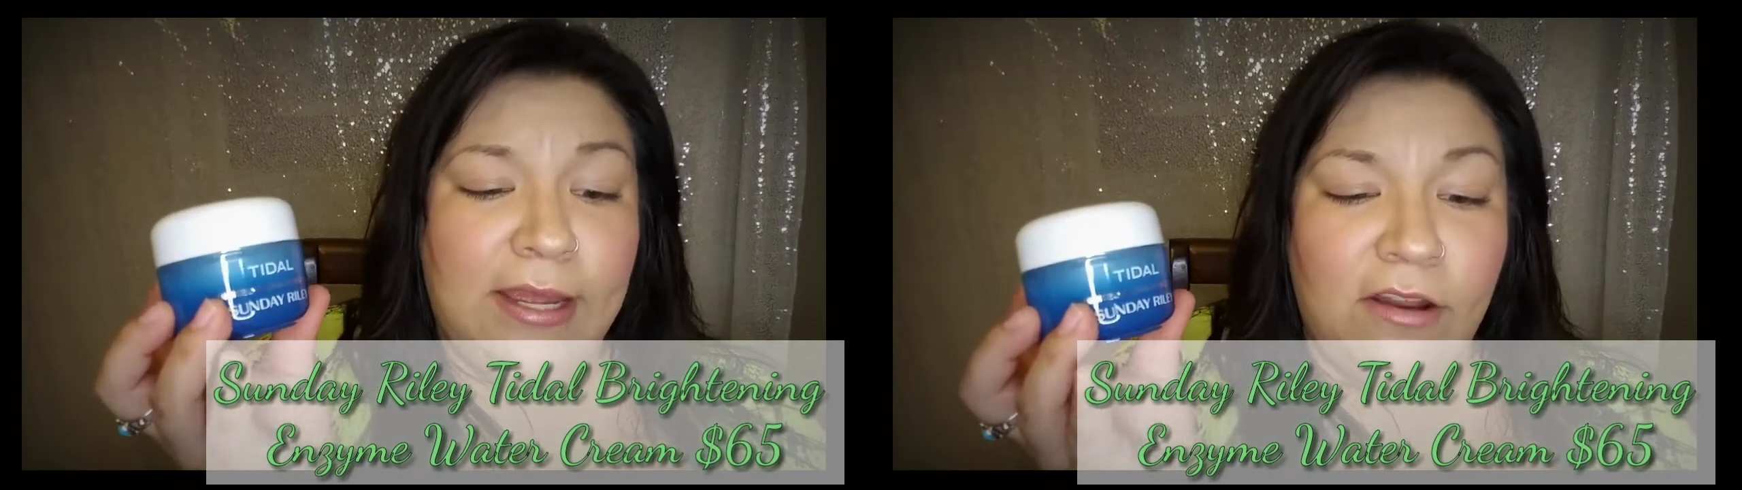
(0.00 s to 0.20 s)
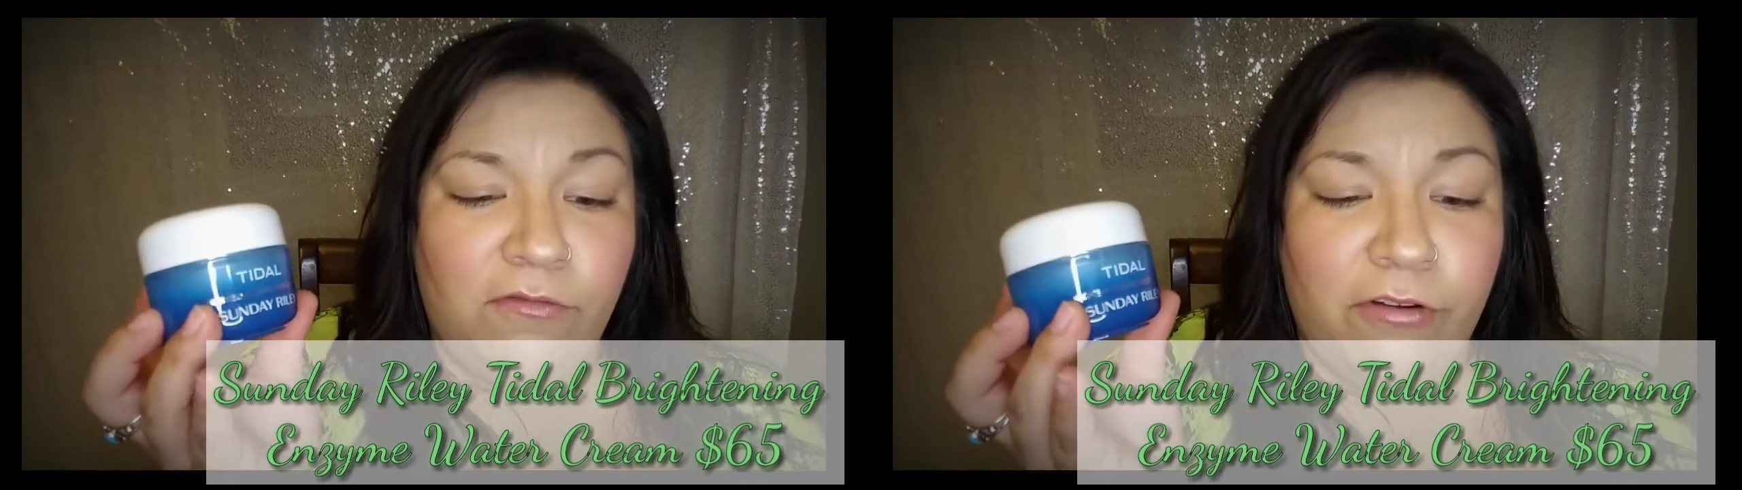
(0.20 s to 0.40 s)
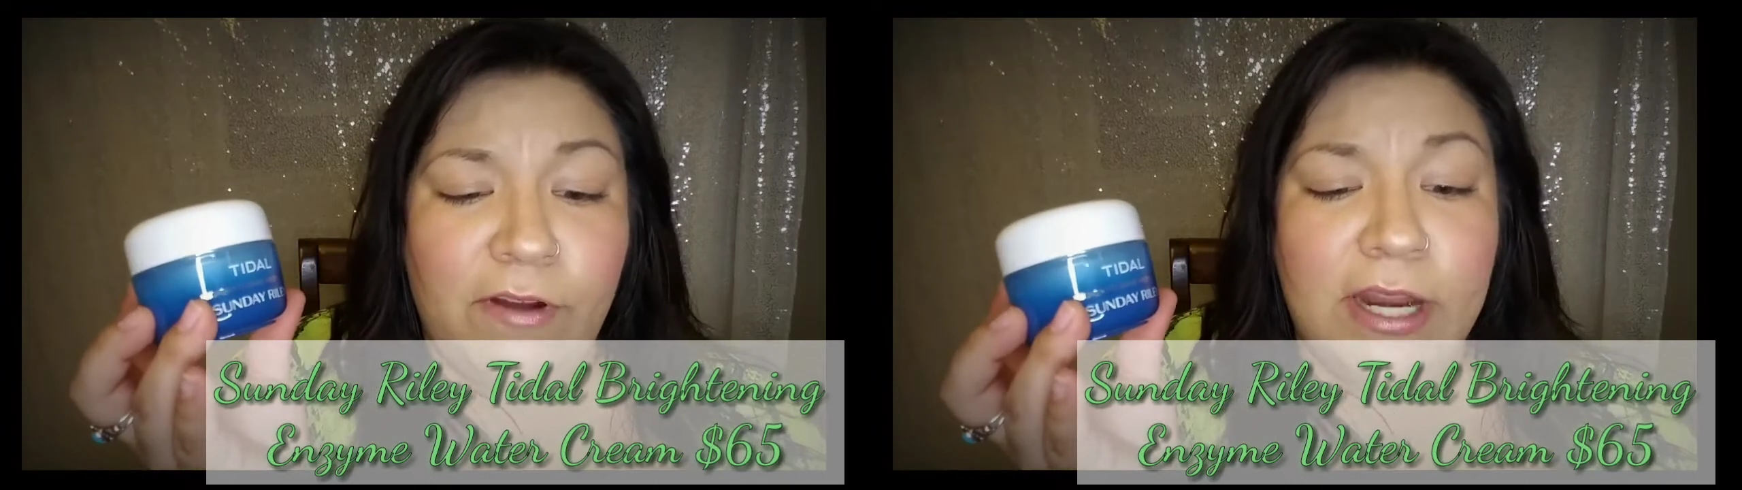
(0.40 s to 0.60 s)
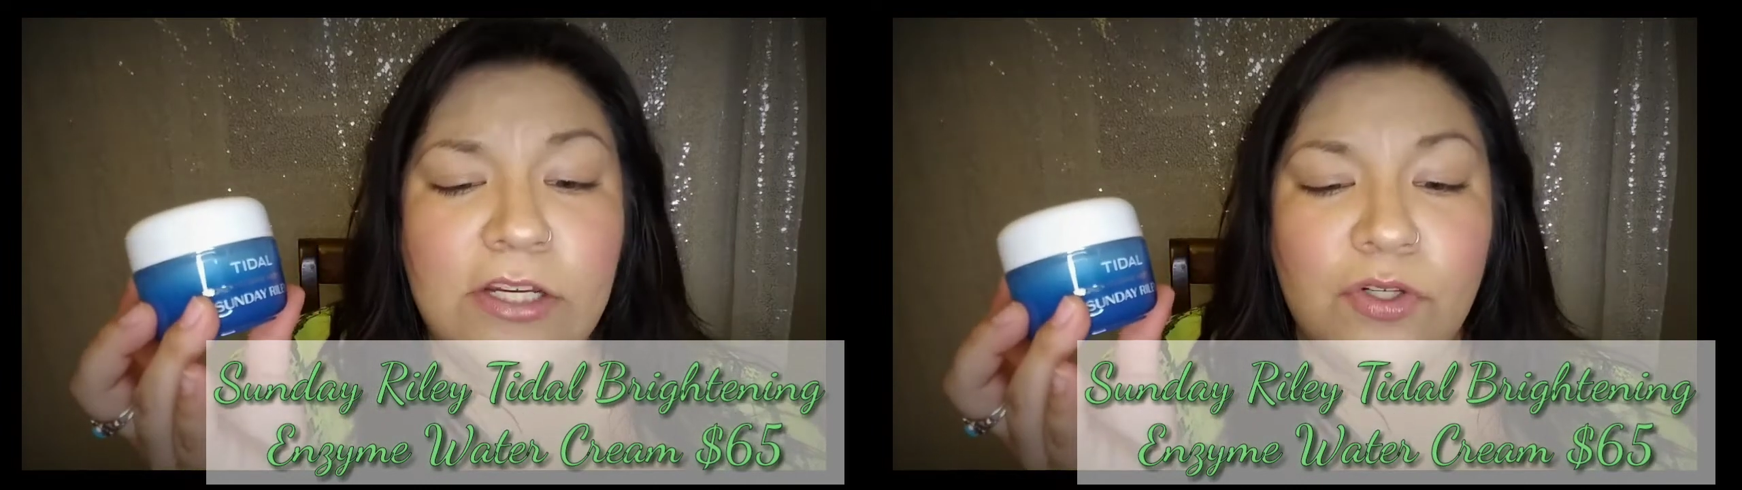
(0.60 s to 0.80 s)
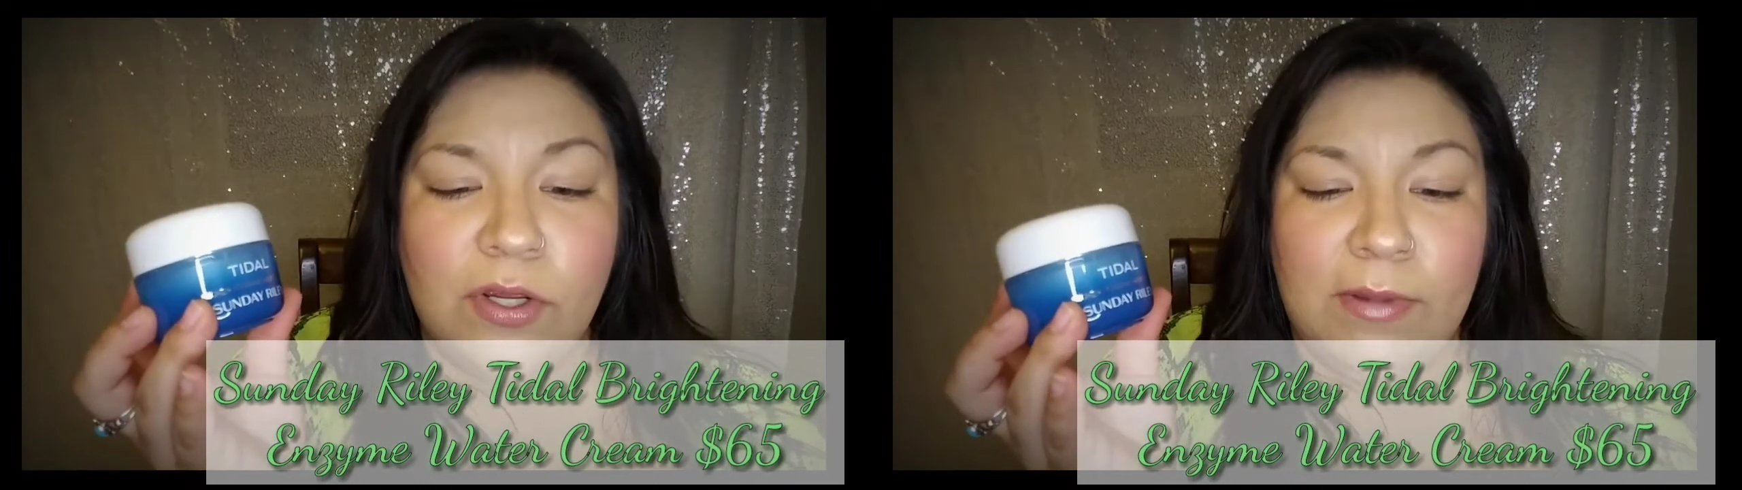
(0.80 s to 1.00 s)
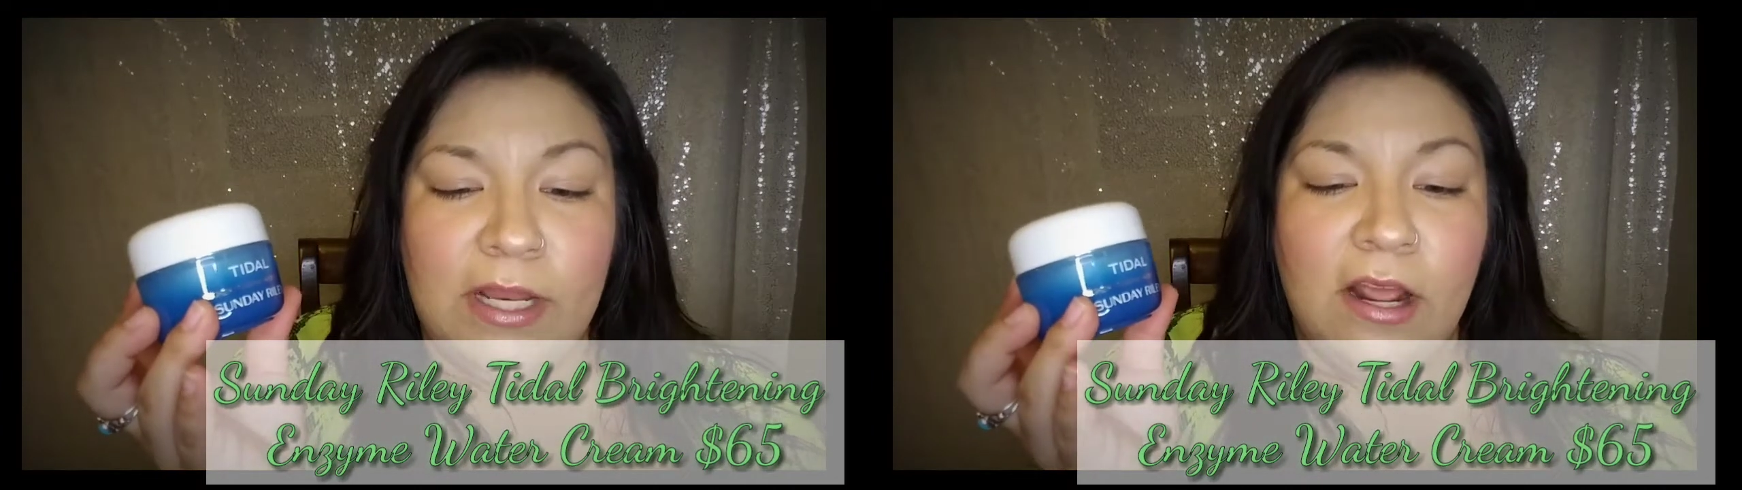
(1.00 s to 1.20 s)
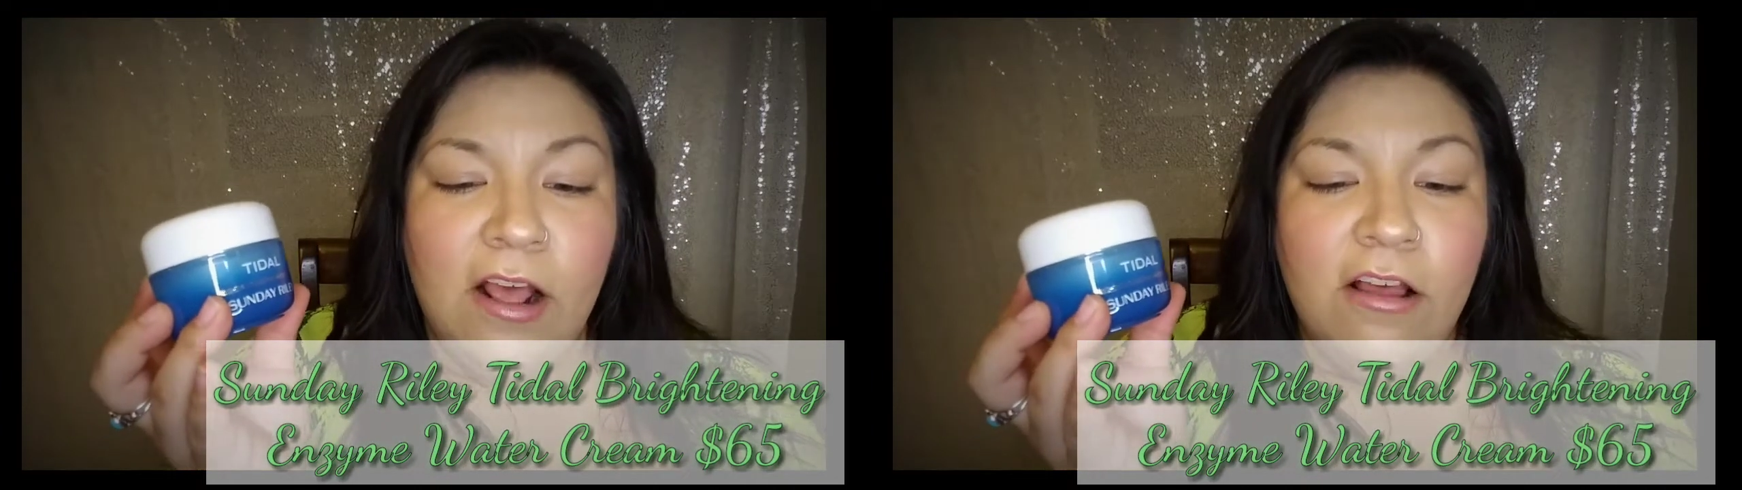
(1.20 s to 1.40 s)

and refining treatment